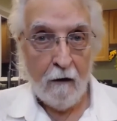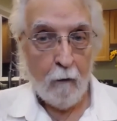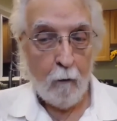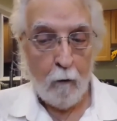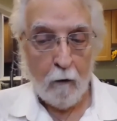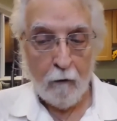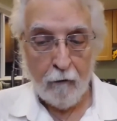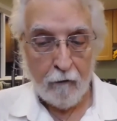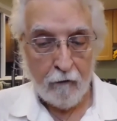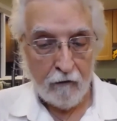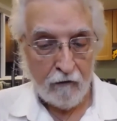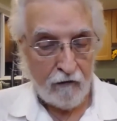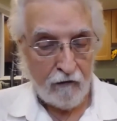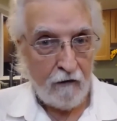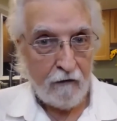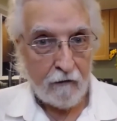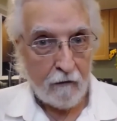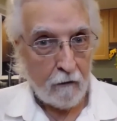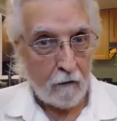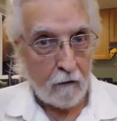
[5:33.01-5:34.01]
whether the
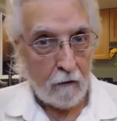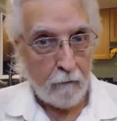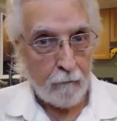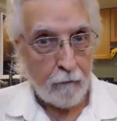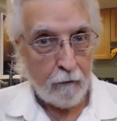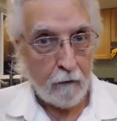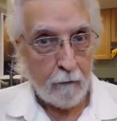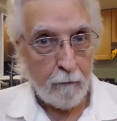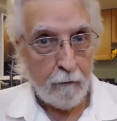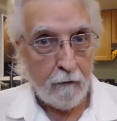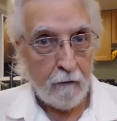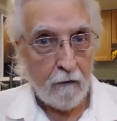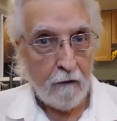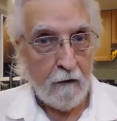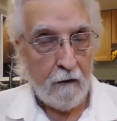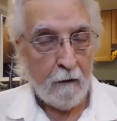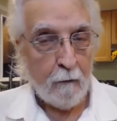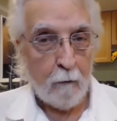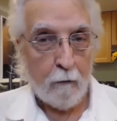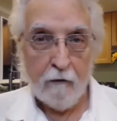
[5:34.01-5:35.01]
seats are comfortable,
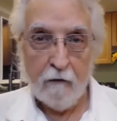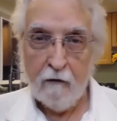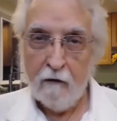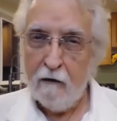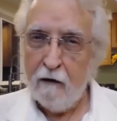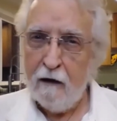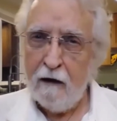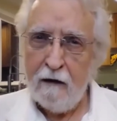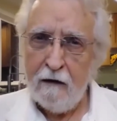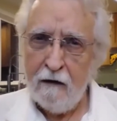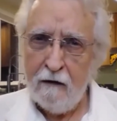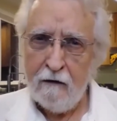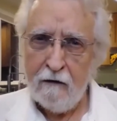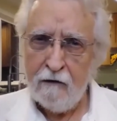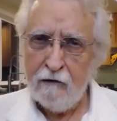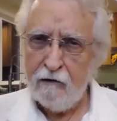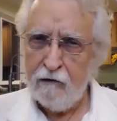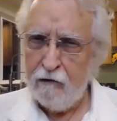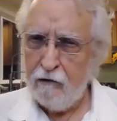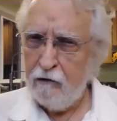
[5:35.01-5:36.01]
whether the lighting
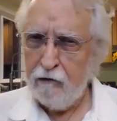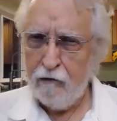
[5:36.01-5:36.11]
is